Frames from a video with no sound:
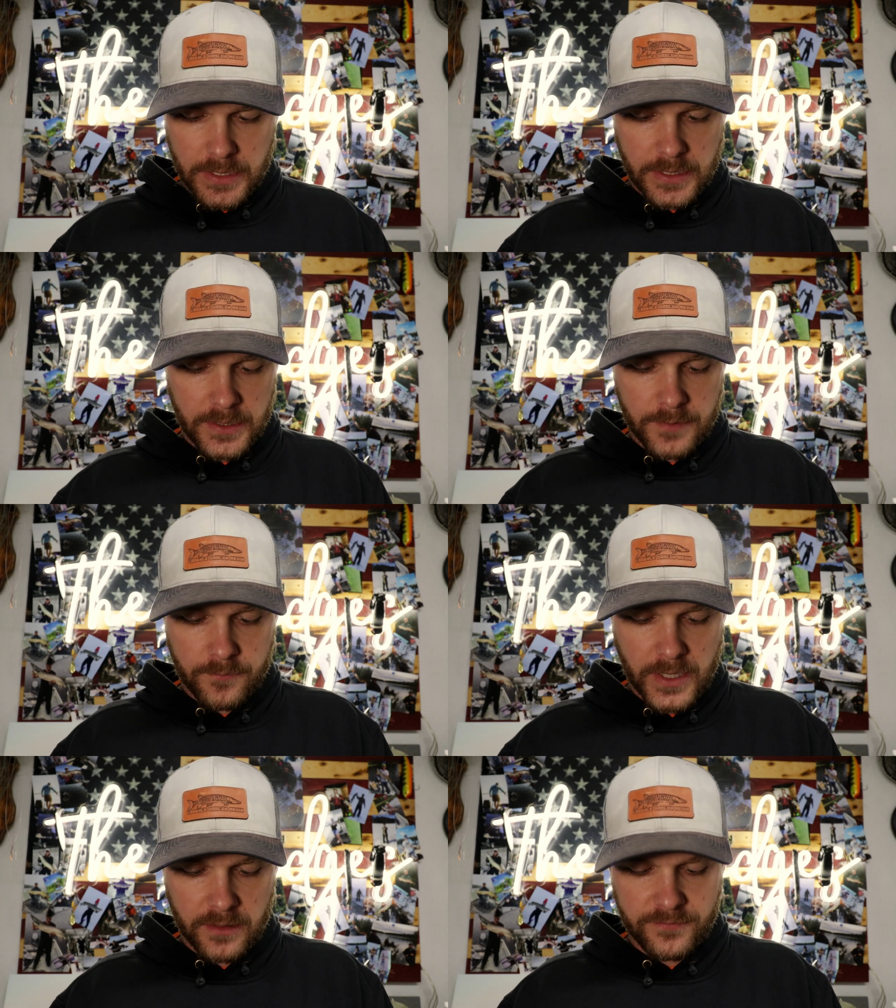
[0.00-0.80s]

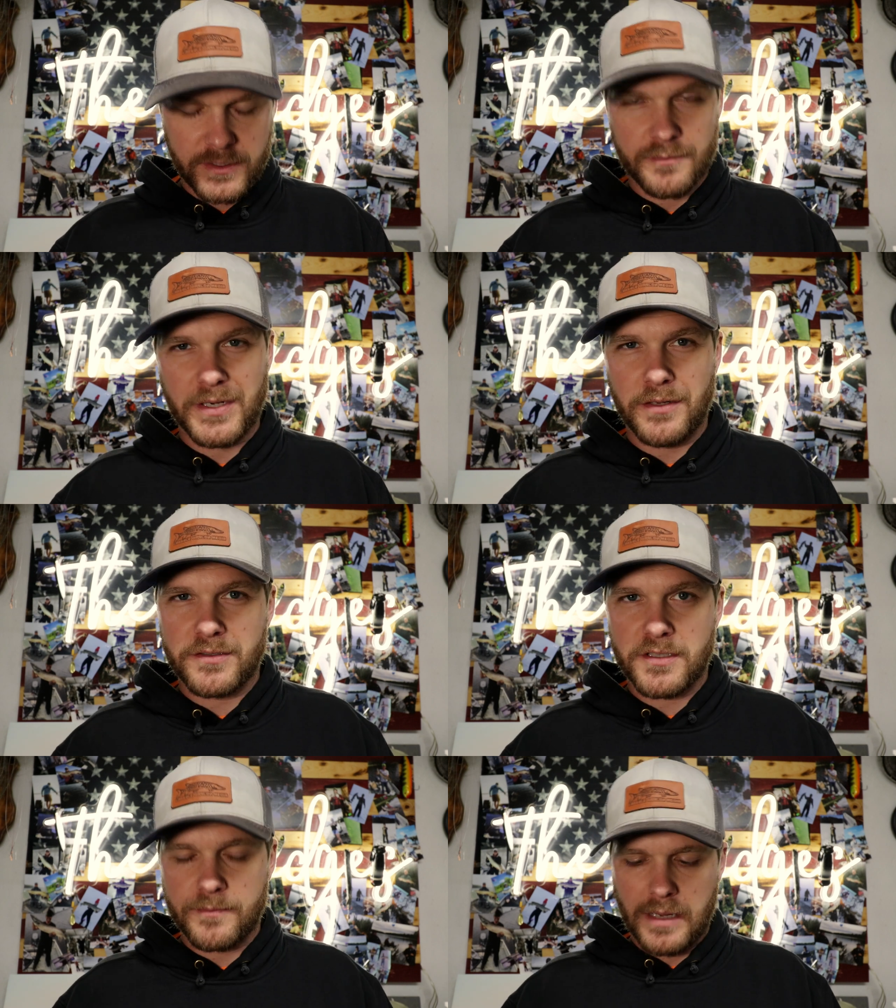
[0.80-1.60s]
Um, I don't fish my
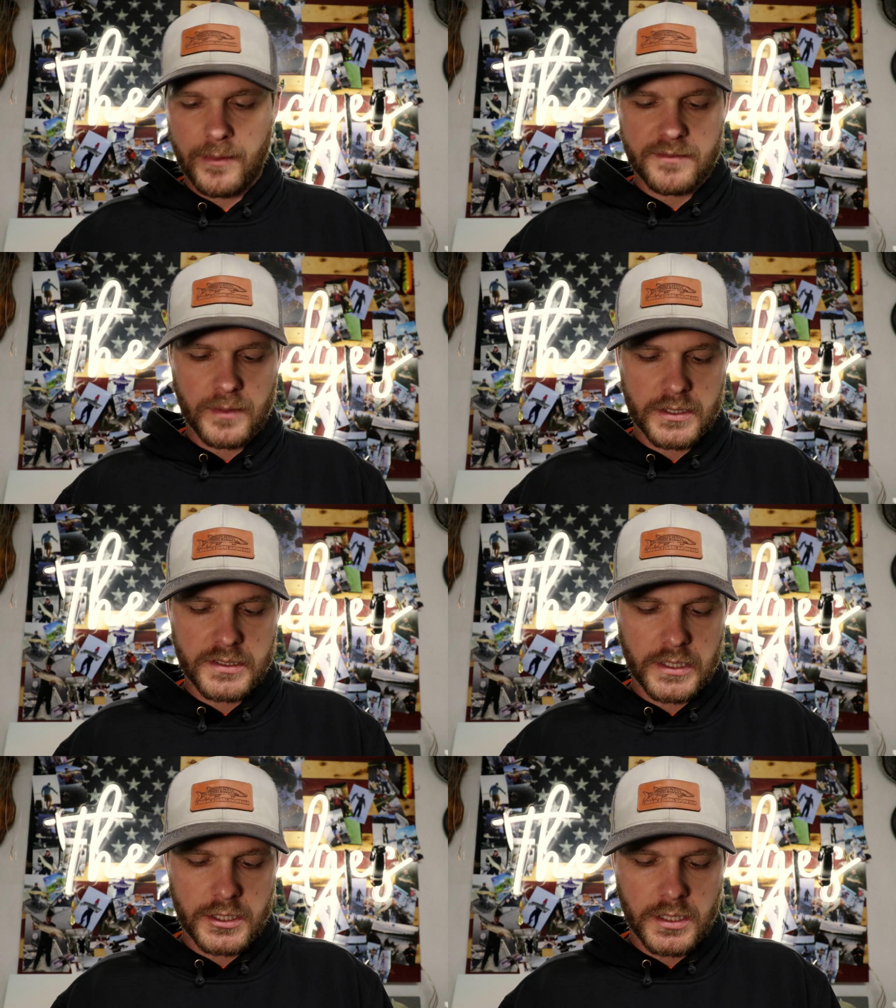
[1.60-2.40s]
maybe as much
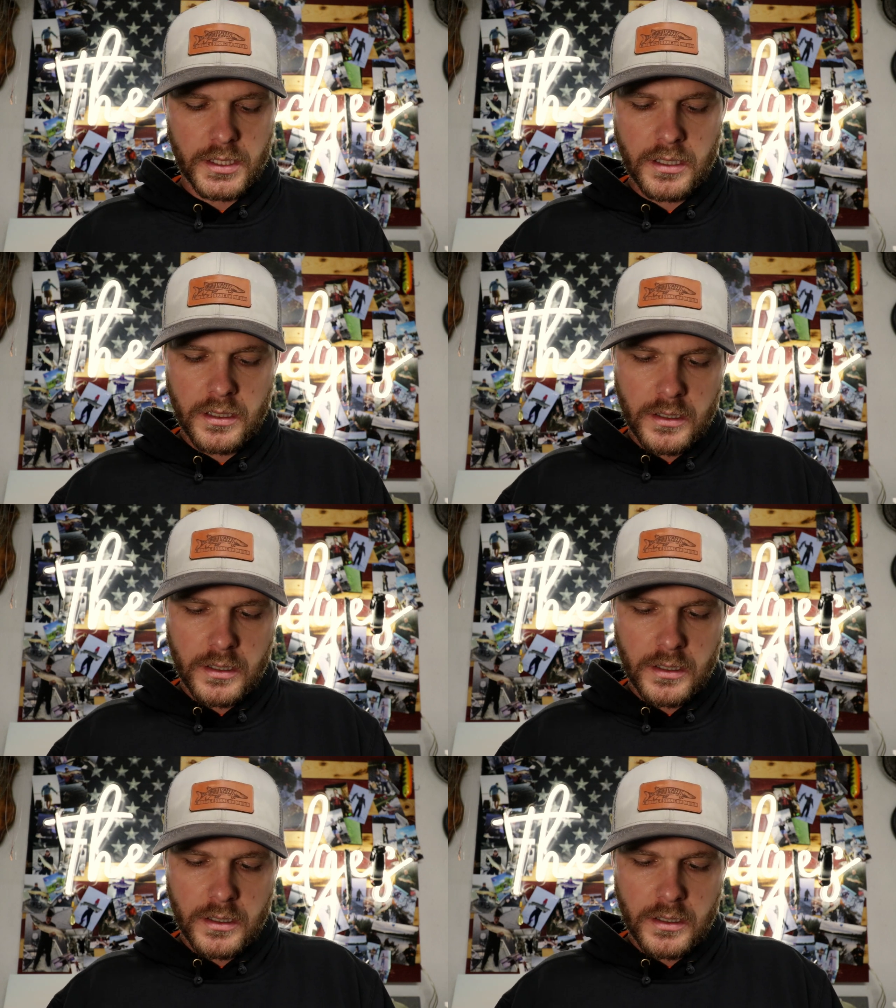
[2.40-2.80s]
as I should,